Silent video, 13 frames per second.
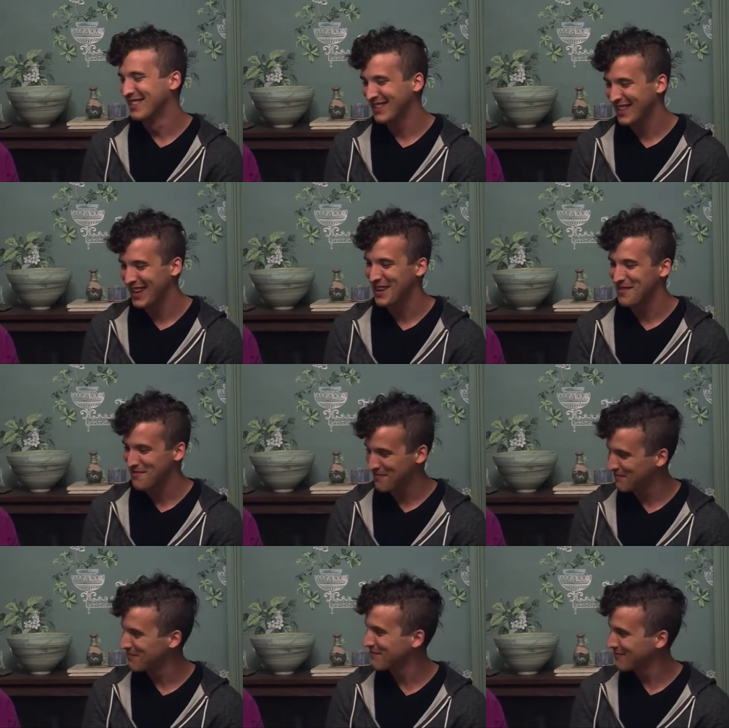
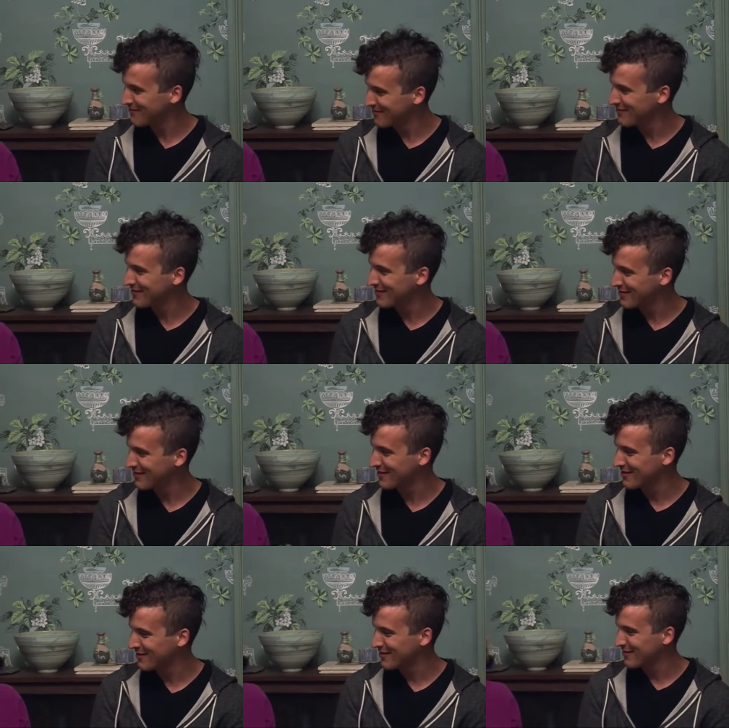okay. Yeah.
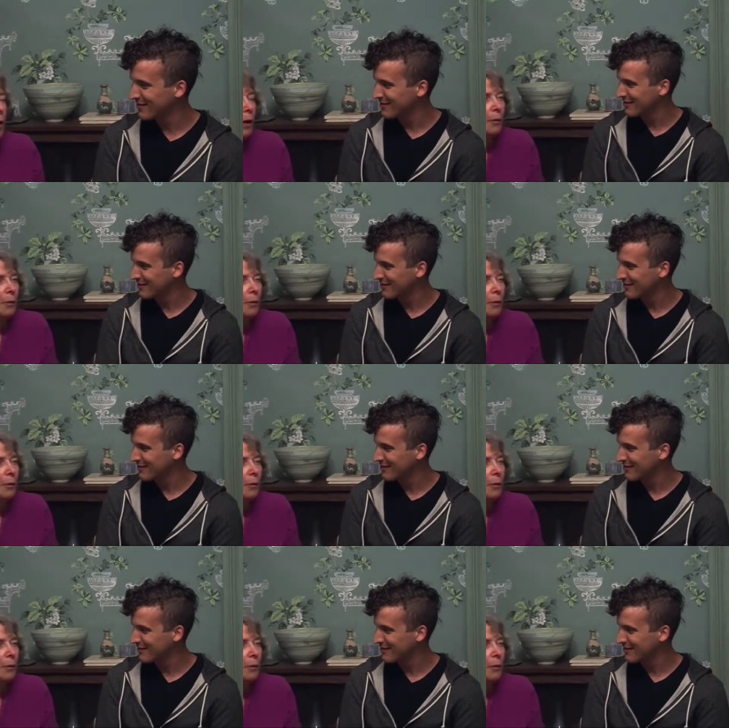So a